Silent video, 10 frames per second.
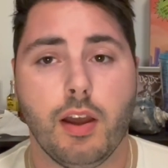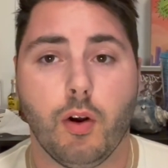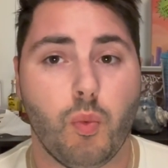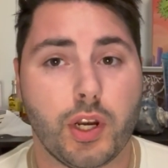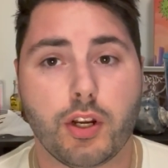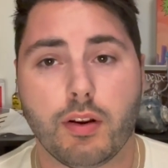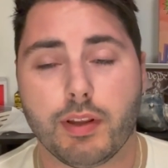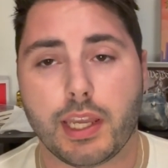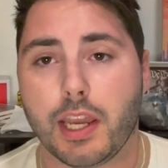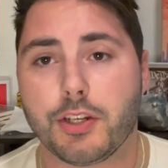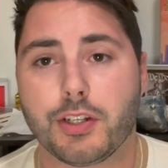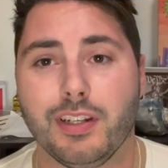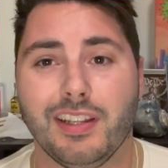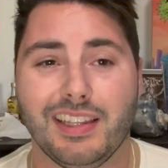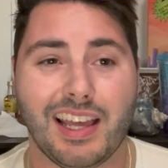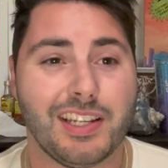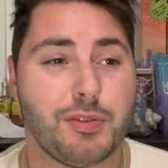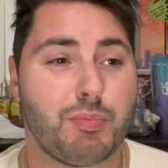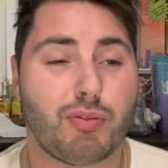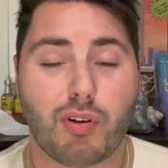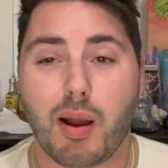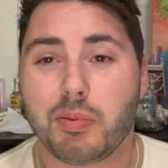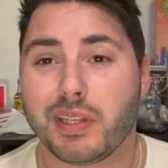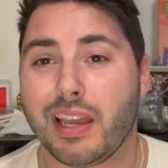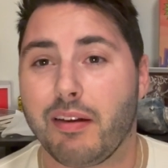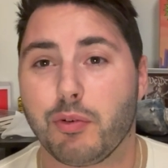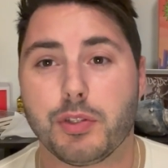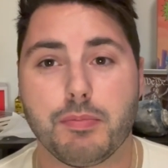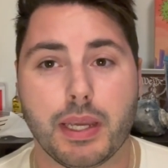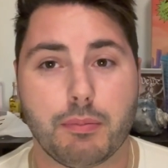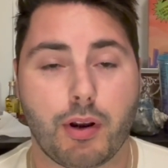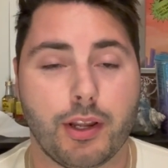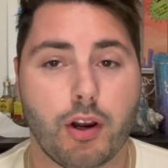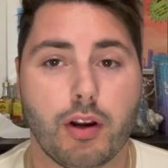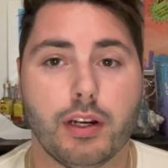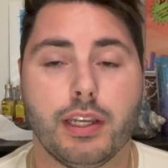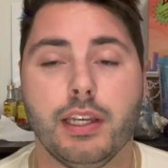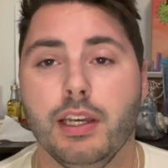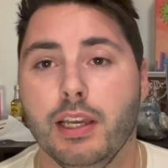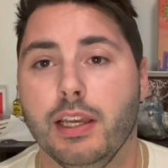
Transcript: when you're on vacation, that is probably everyone's main priority,